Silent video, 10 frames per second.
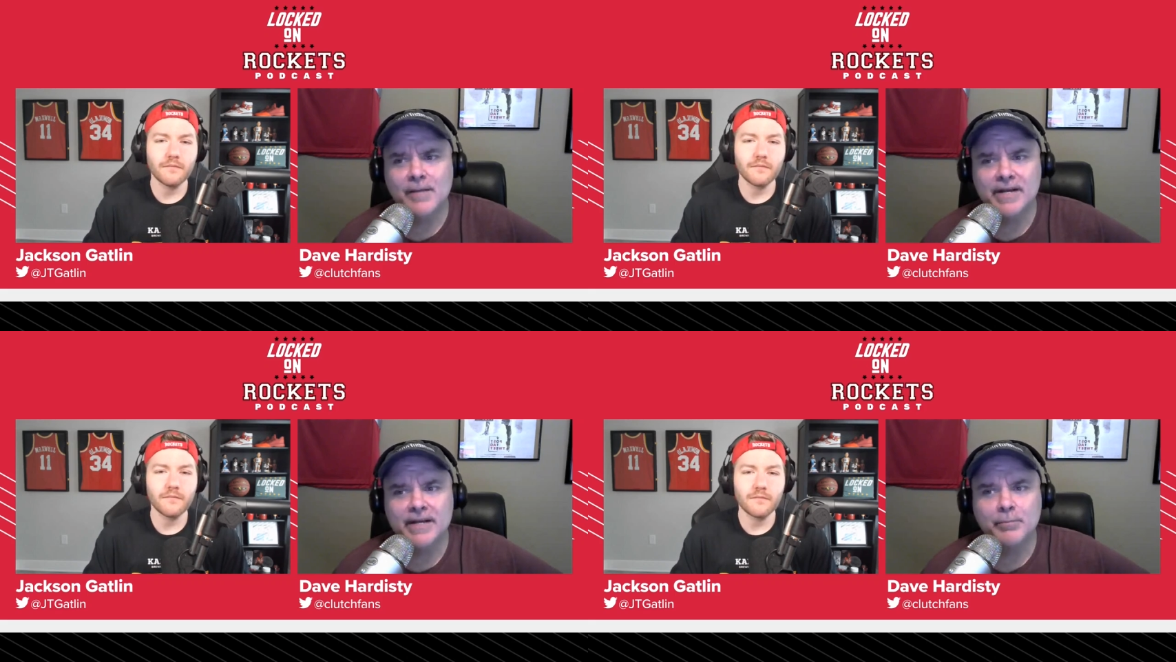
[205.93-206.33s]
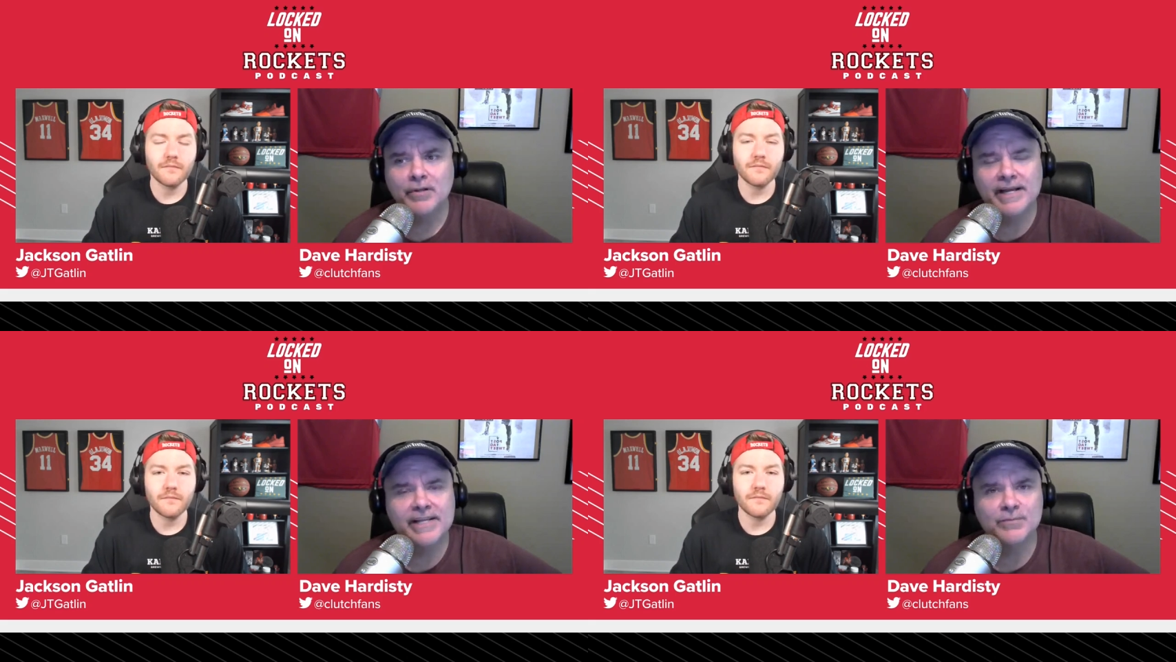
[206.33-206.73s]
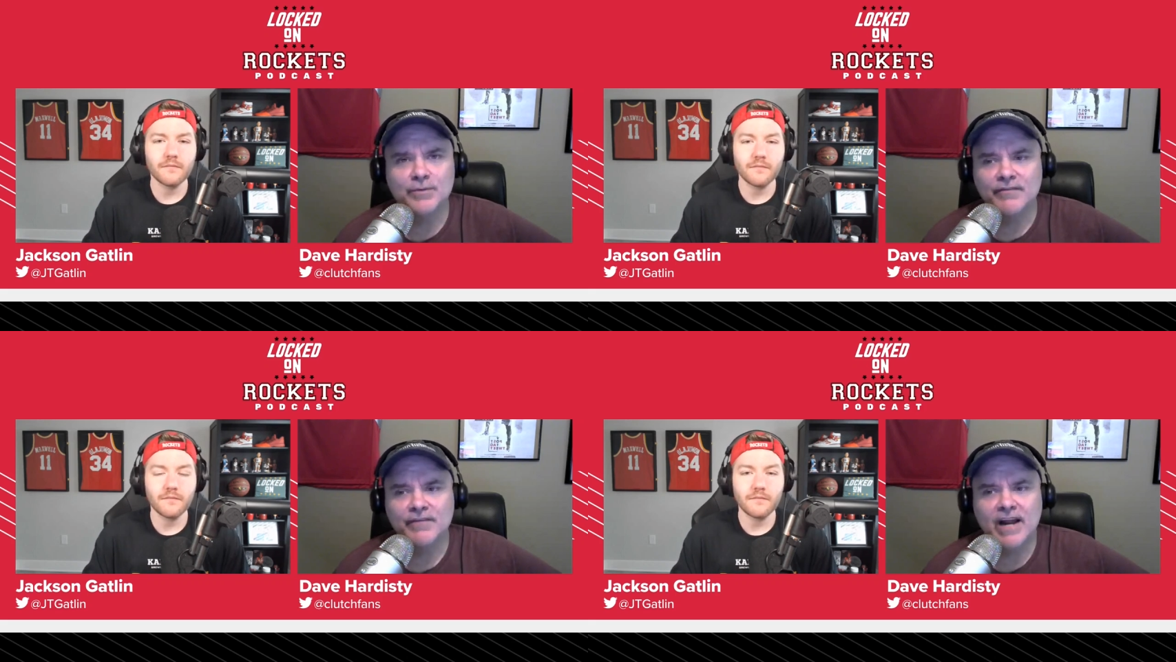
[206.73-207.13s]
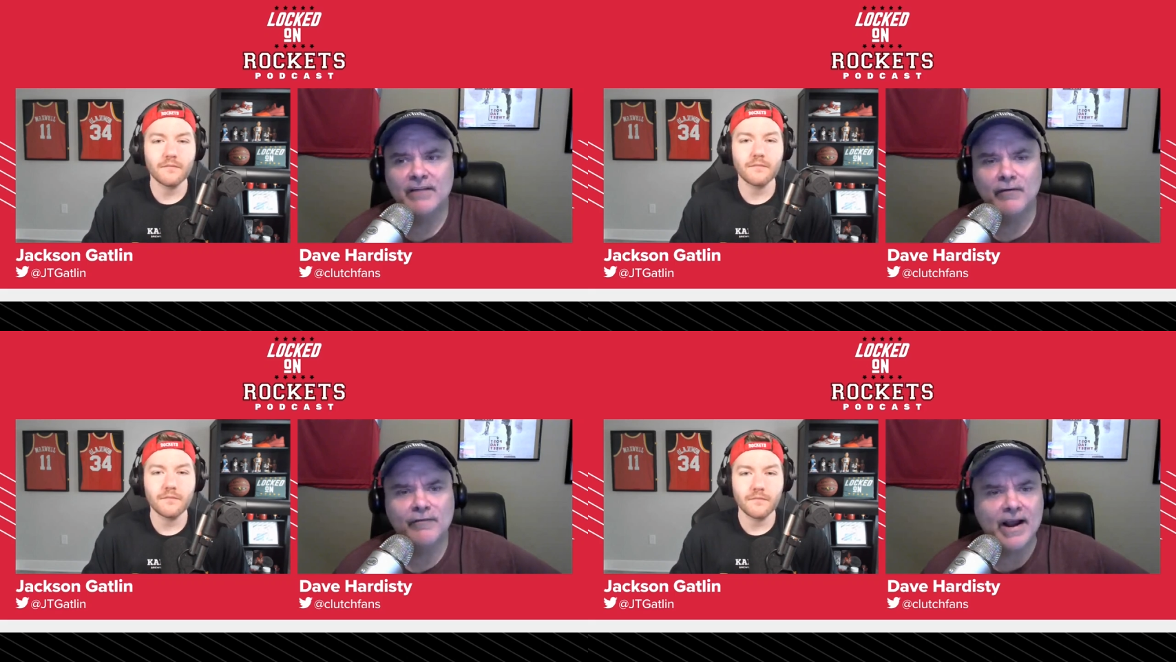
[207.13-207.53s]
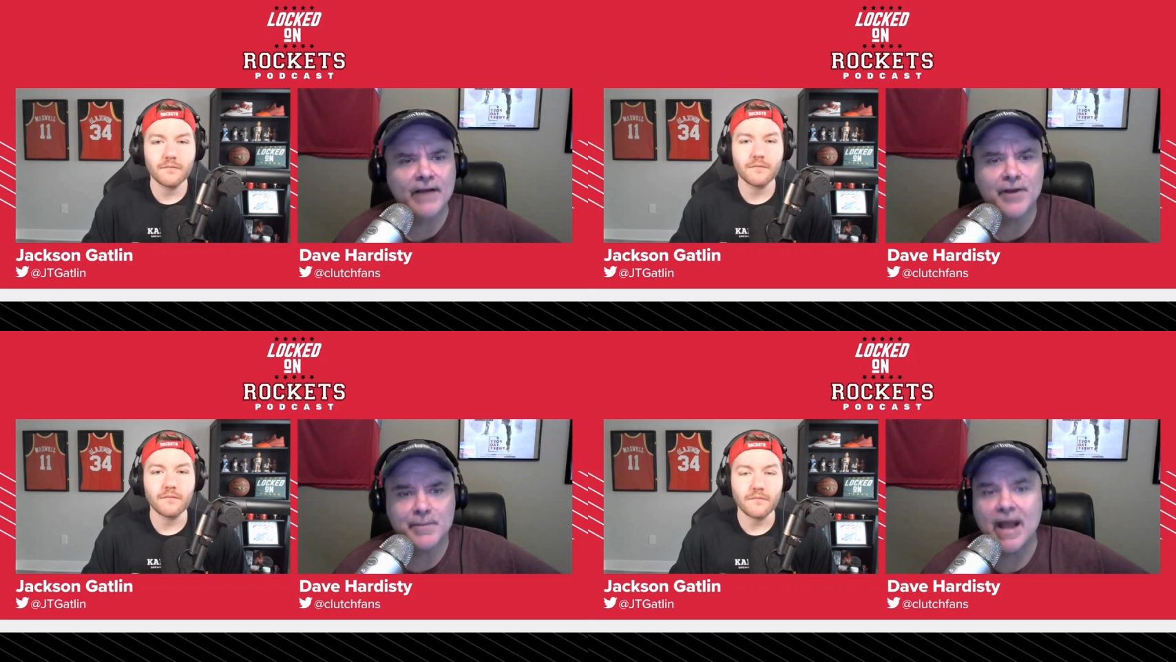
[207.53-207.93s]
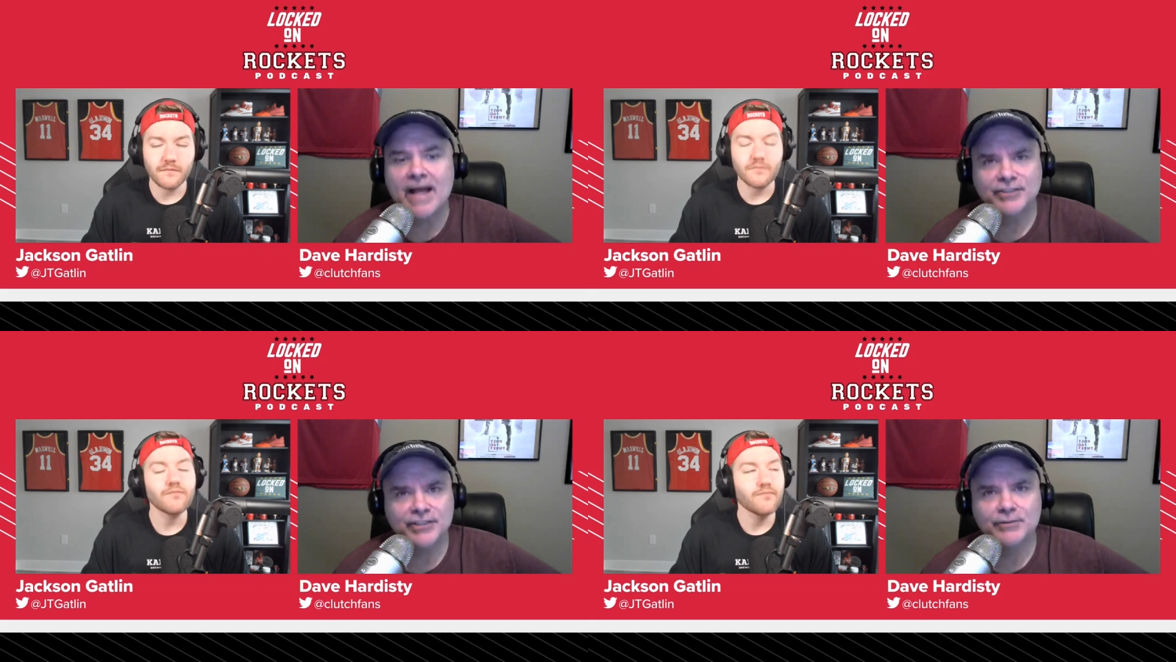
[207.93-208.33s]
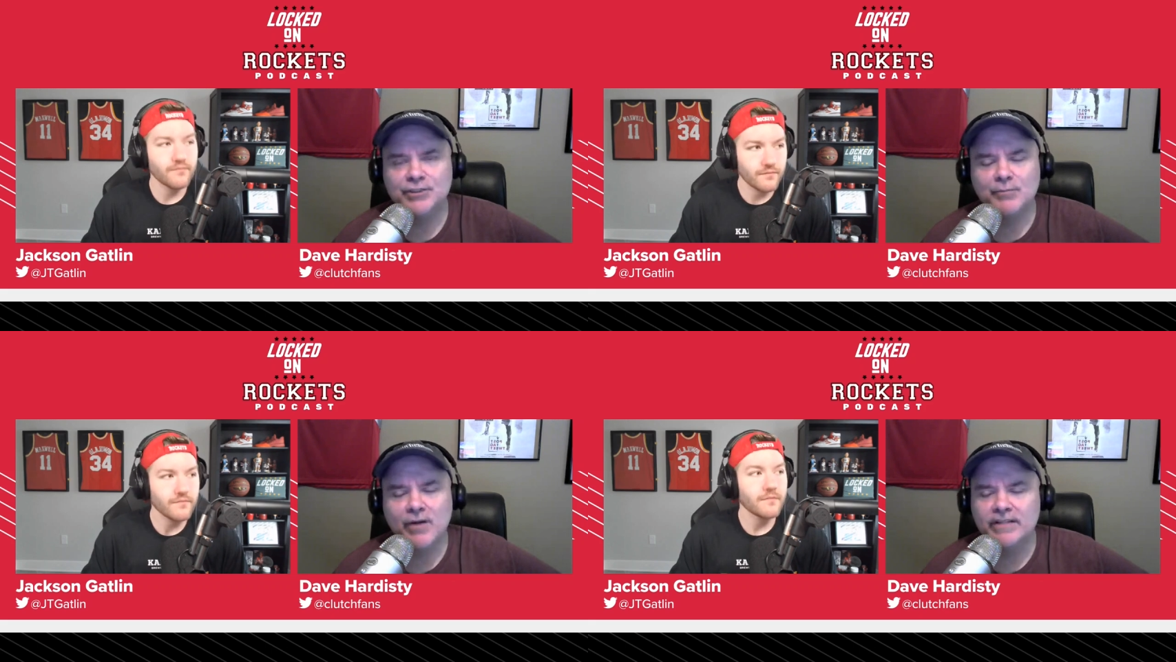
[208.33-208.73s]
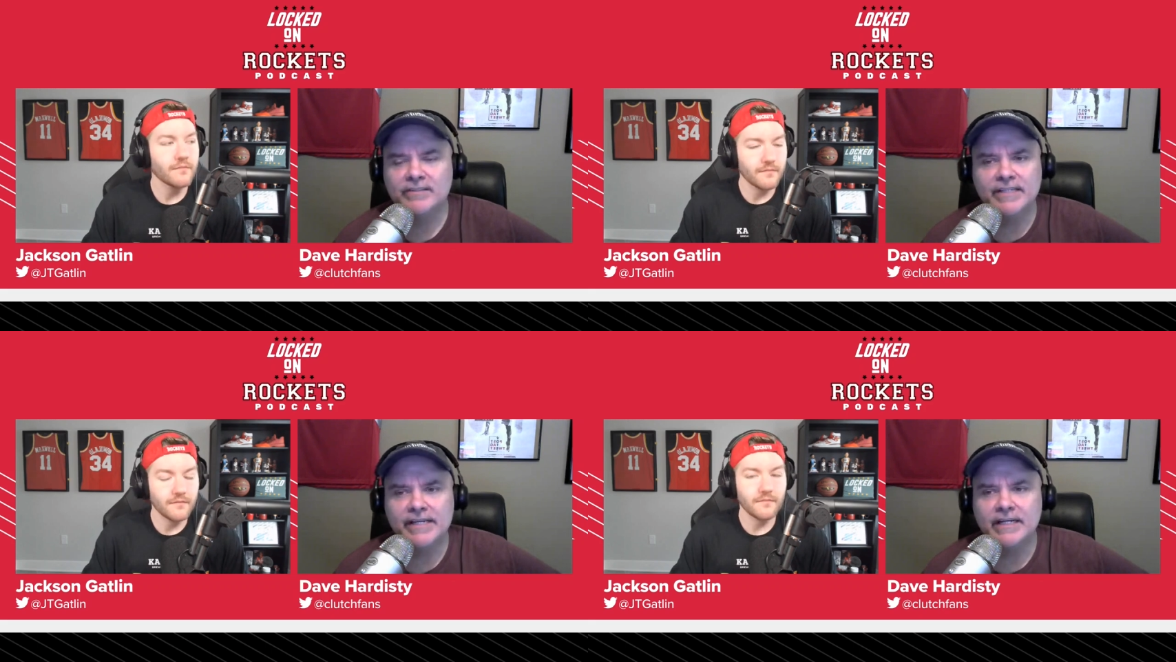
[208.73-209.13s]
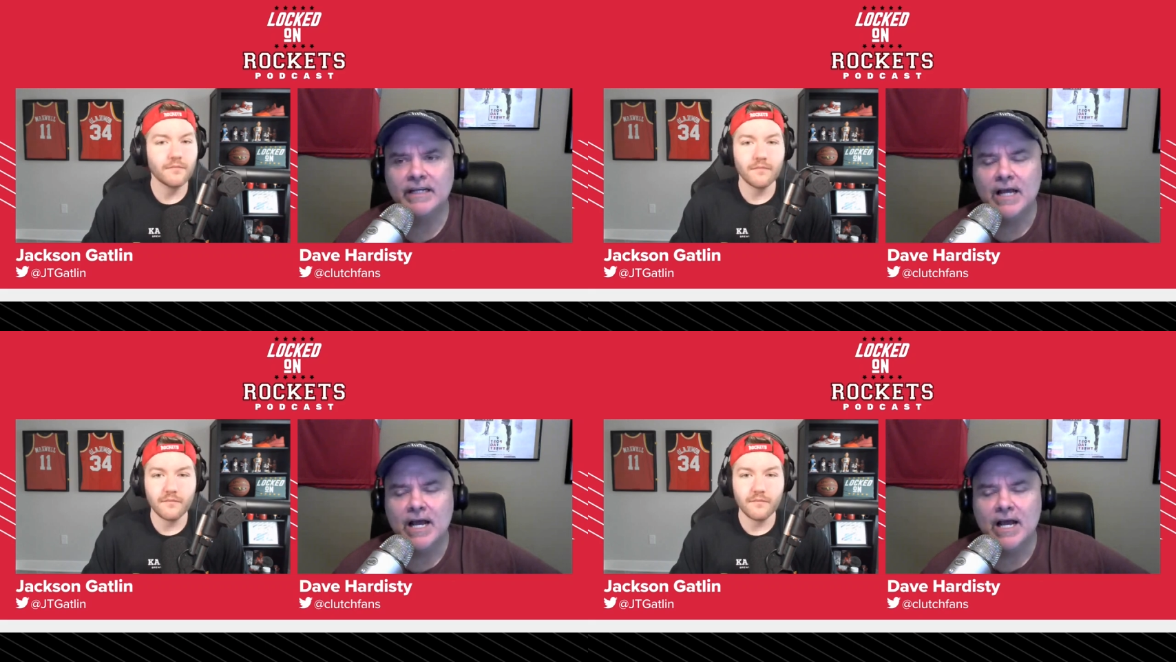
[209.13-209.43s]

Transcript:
Speaker 1: I mean, he plays with a kind of a fiery passion, which you've probably seen.